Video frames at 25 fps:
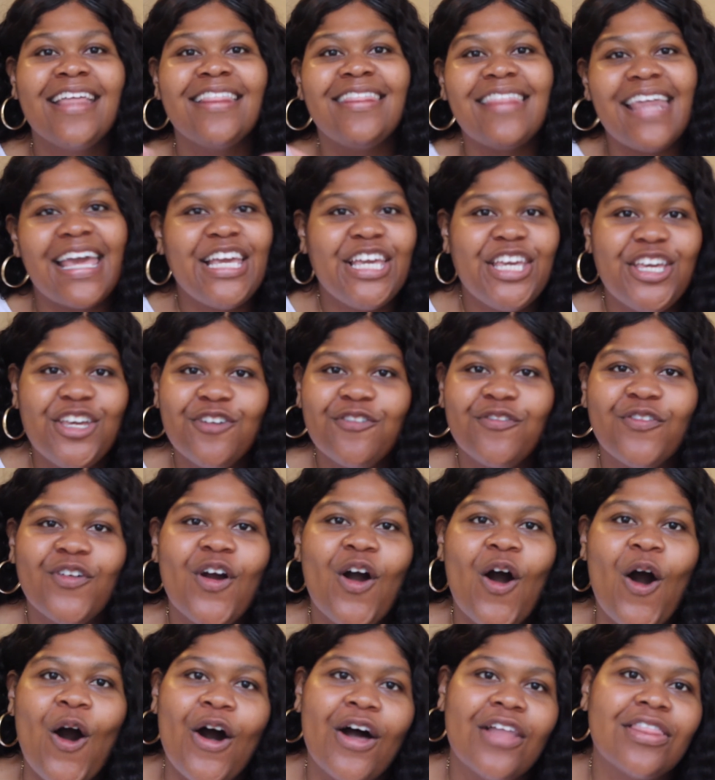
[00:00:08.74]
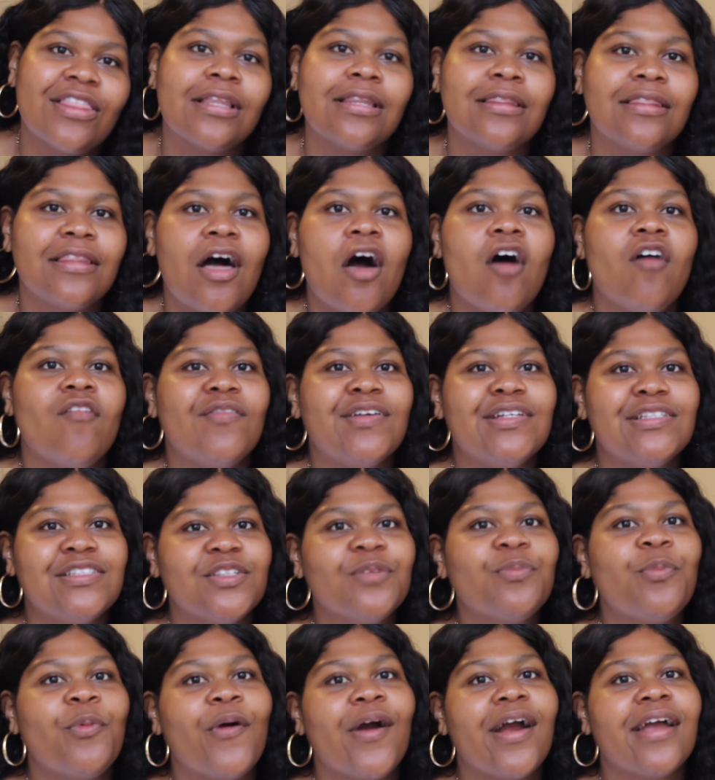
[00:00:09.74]
thank you for all the love and
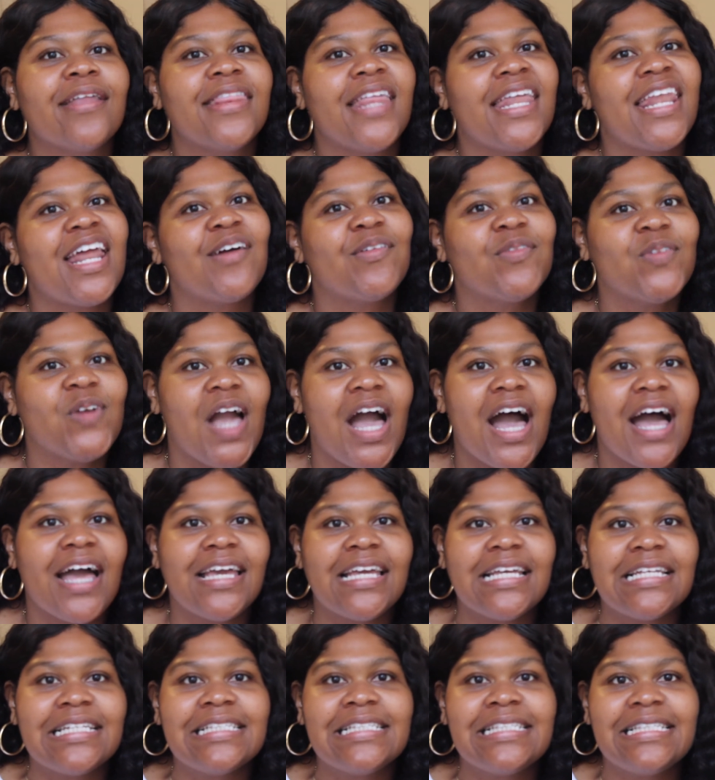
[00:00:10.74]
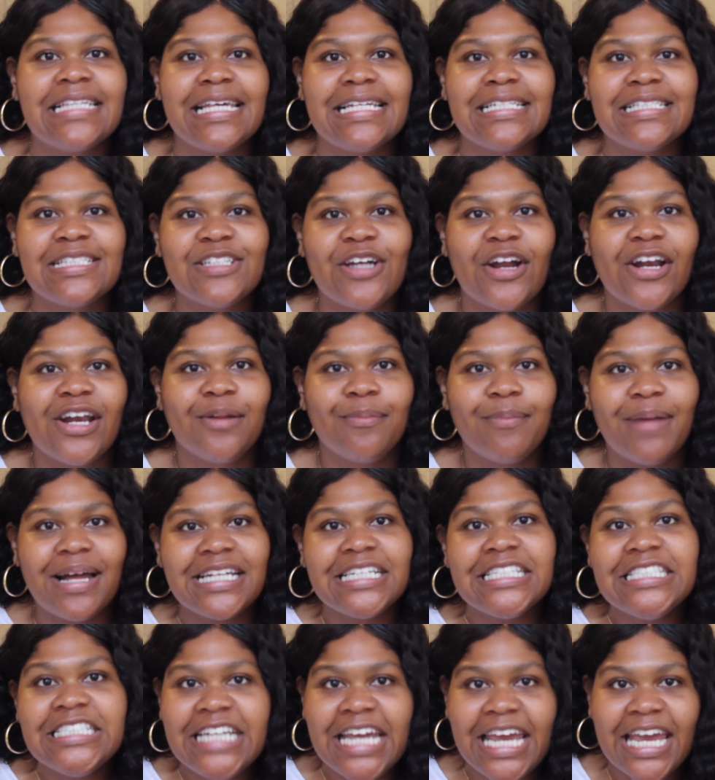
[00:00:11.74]
support that I've gotten since starting
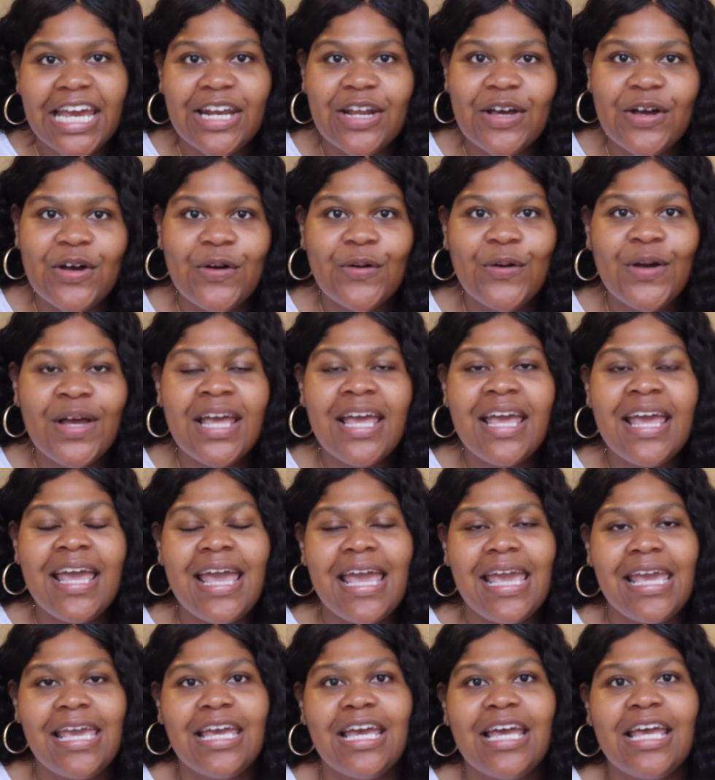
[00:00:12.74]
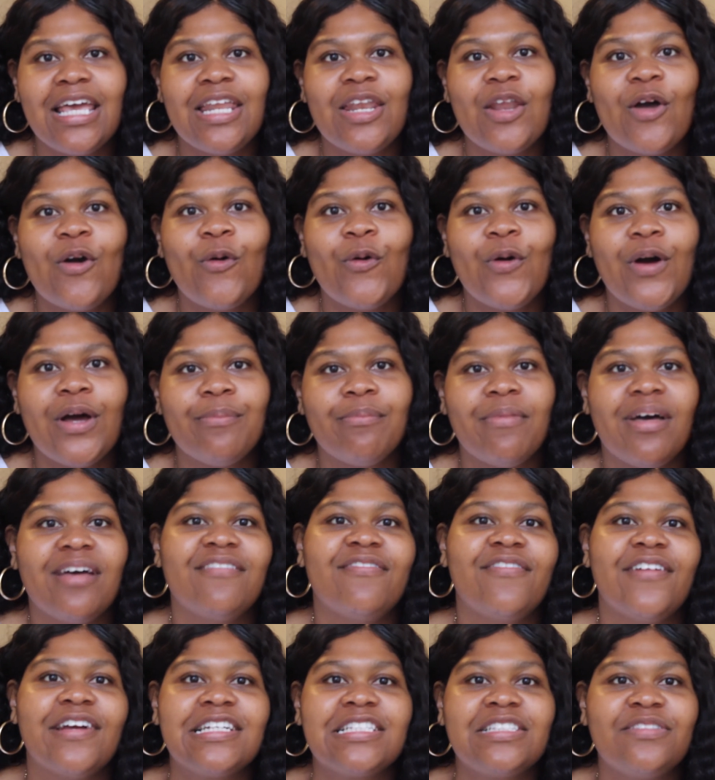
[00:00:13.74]
my channel and on my
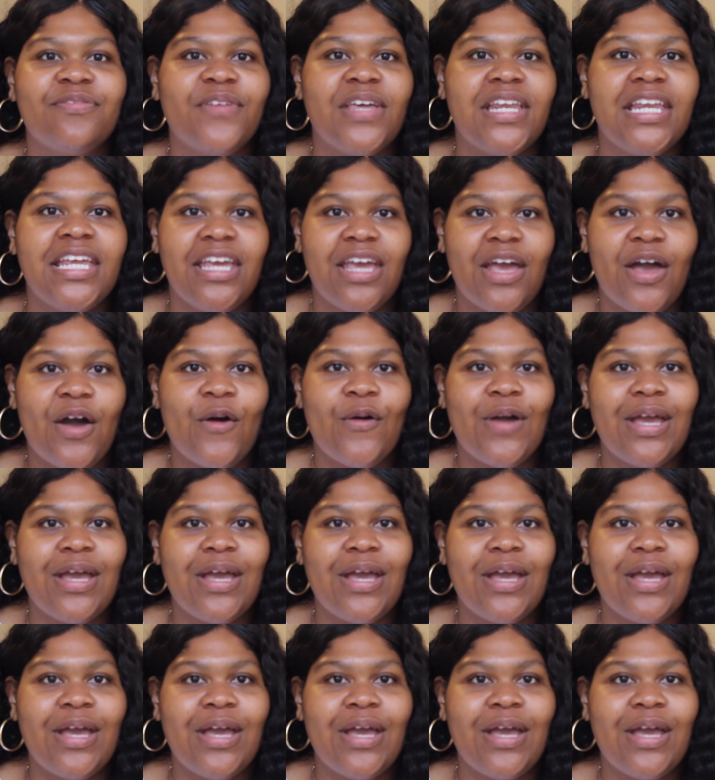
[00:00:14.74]
first video.